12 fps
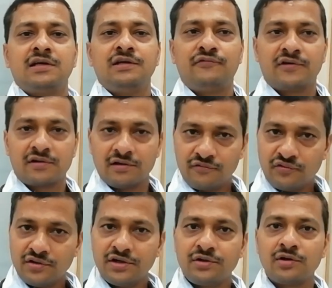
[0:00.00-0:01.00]
If at all, if you
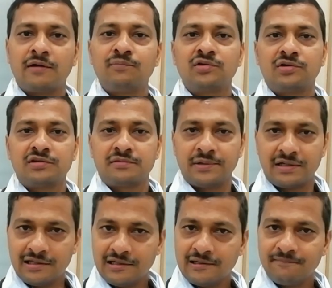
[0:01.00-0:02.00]
need to come to
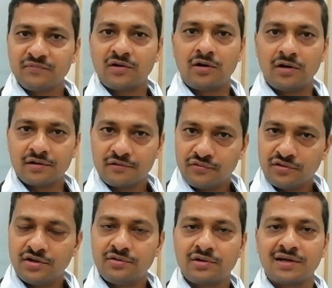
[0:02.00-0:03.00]
hospital or if you
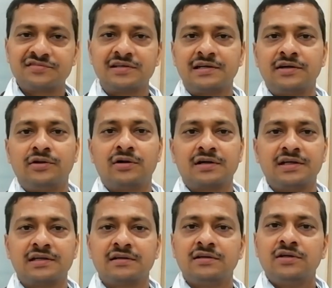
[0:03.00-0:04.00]
need to consult a
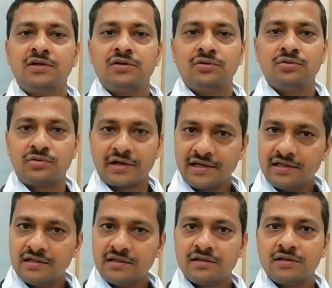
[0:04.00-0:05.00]
doctor, you
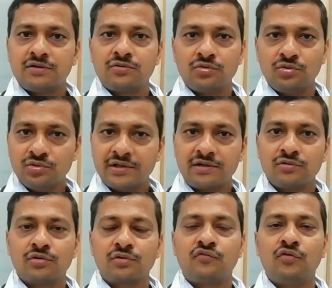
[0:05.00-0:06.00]
try to do that
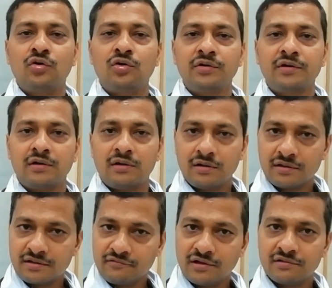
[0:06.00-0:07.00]
over phone,
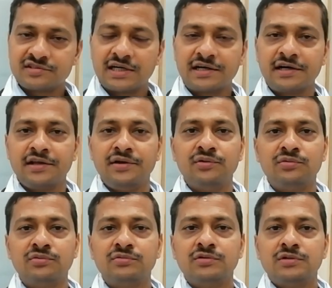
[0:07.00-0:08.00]
or we have started a
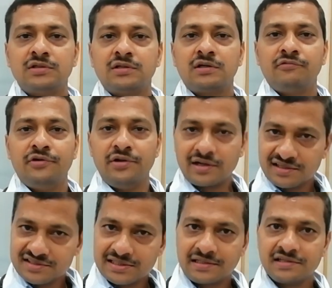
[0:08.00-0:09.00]
new video
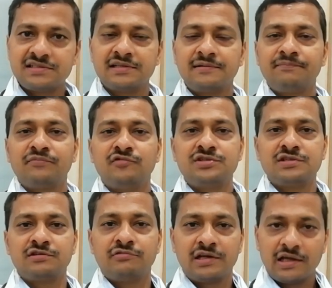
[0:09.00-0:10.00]
consultation which
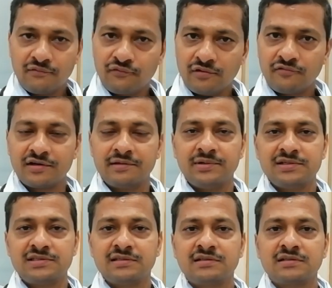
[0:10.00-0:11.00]
is very helpful for the
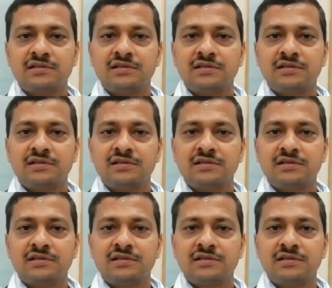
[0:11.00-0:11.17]
patient.